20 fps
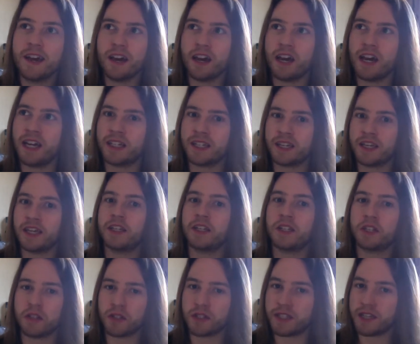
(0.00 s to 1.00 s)
As a kid,
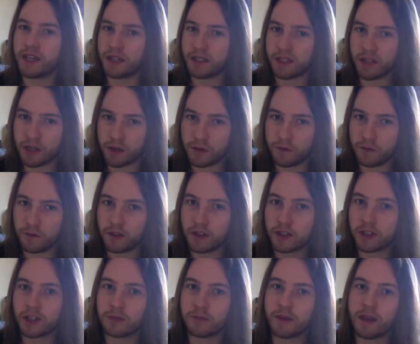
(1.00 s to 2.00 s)
you just see it as like a fun
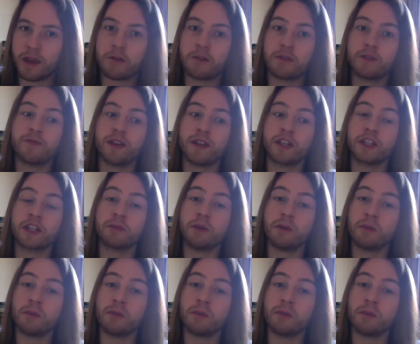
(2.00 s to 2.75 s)
superhero adventure,